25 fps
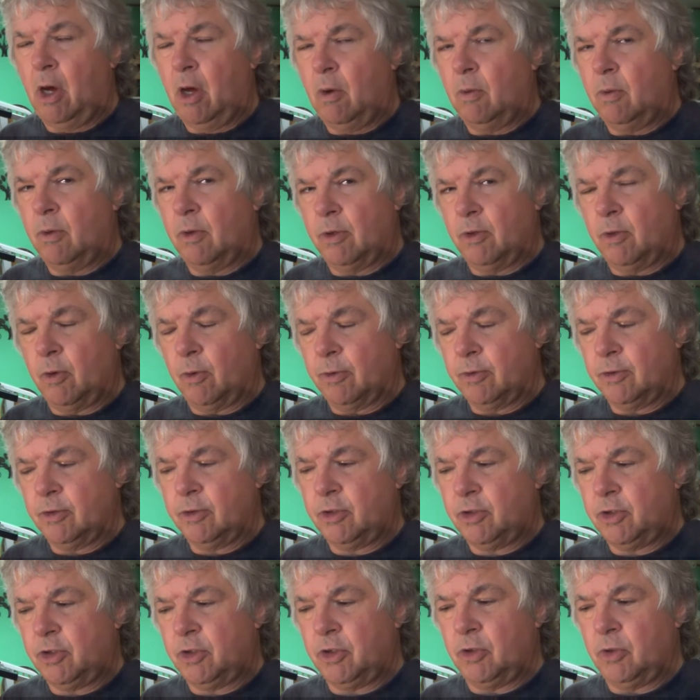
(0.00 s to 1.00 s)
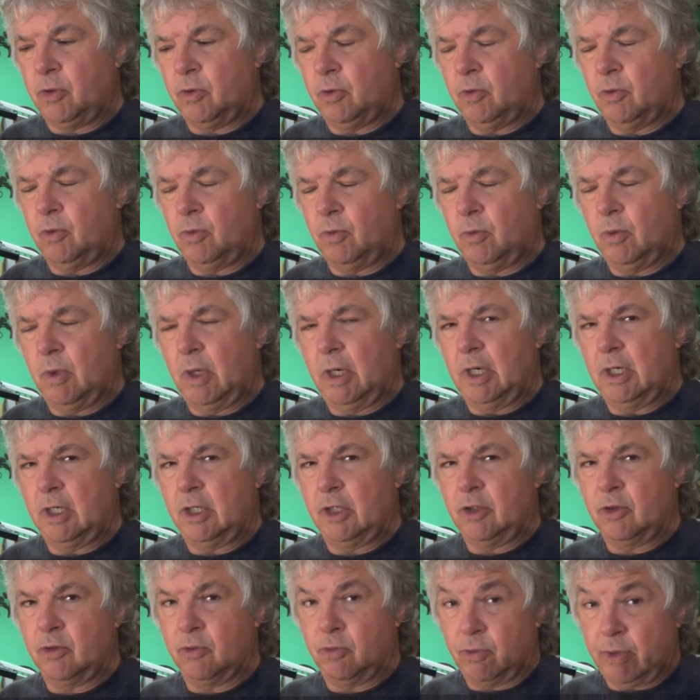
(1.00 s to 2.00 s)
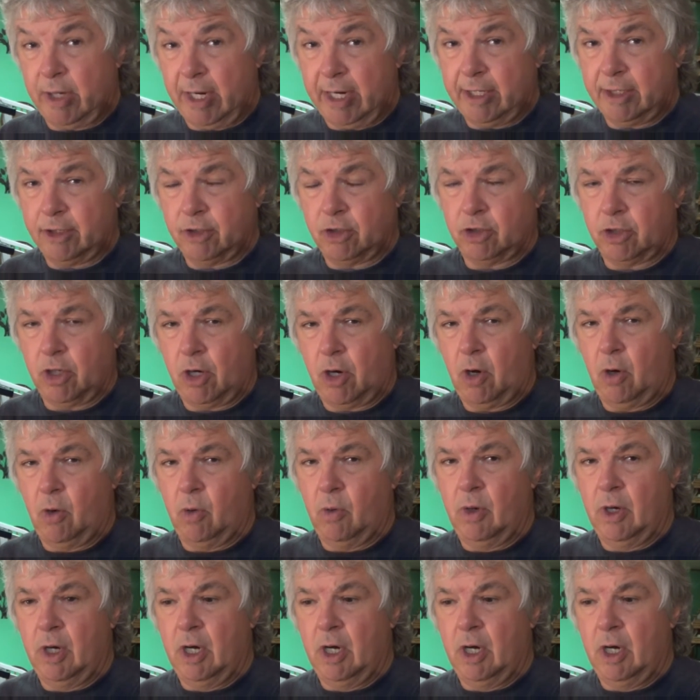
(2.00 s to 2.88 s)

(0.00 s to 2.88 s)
Well, in order to create a show,